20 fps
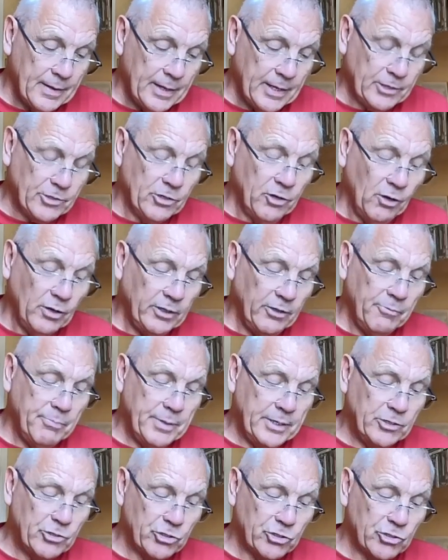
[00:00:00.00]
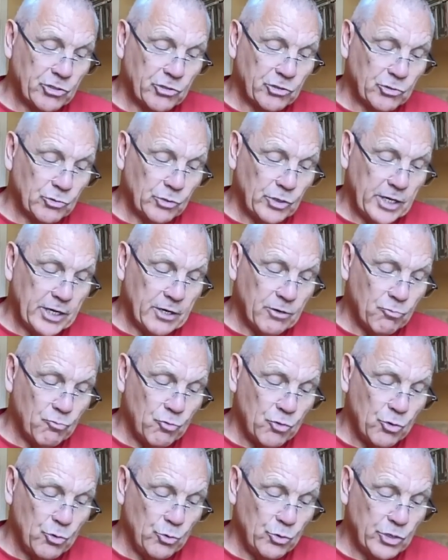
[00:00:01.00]
It's like you've been stuck in a
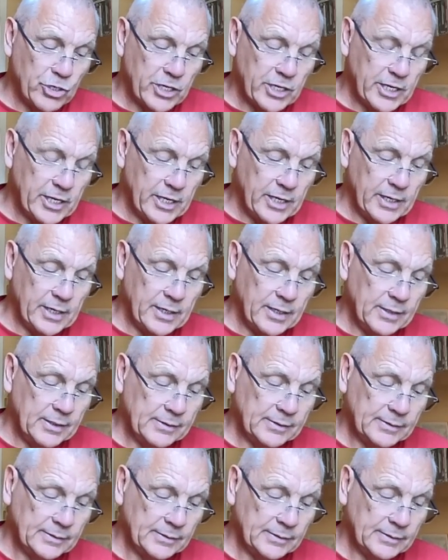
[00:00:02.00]
routine